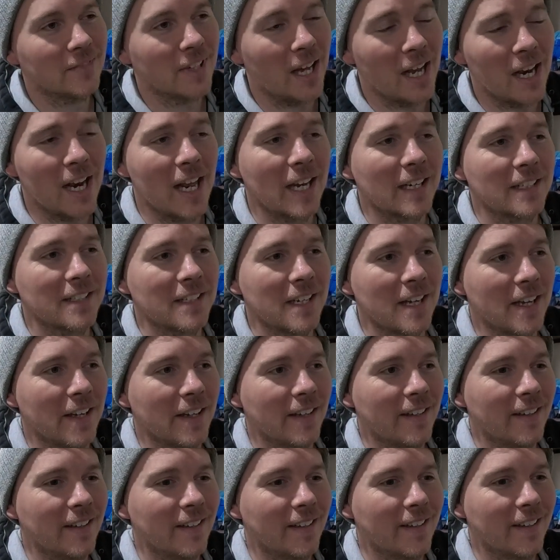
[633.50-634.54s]
Alexa,
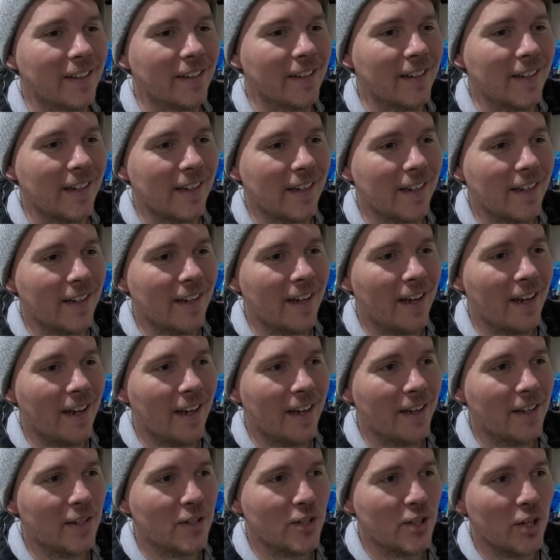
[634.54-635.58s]

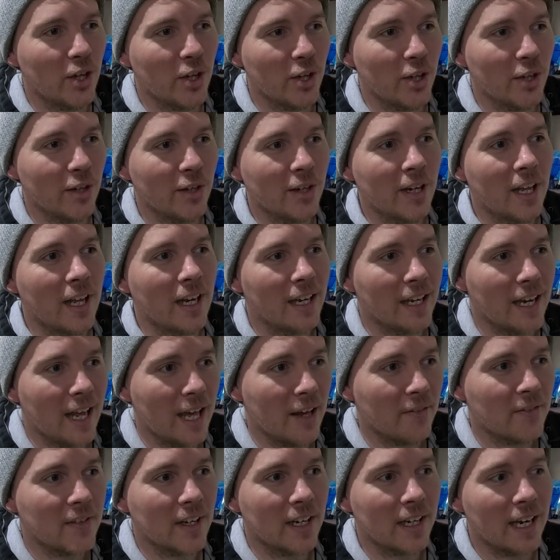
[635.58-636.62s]
turn
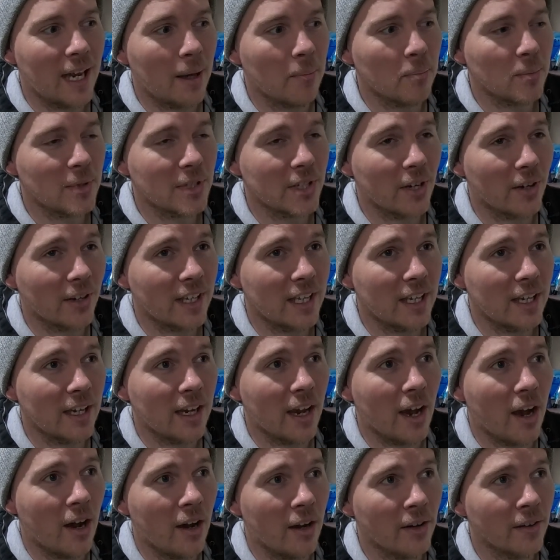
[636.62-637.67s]
left lamp socket
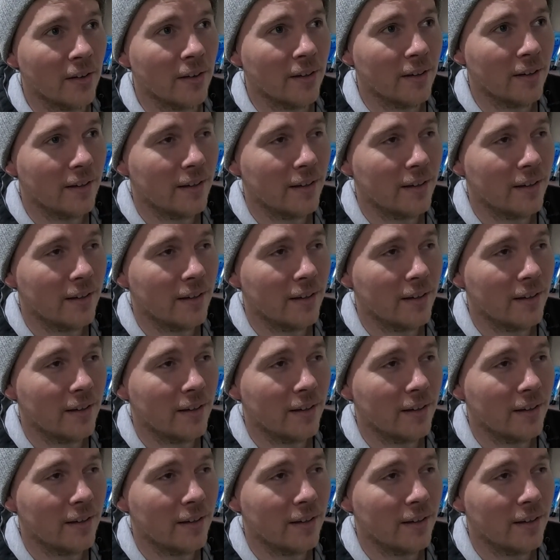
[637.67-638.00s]
on.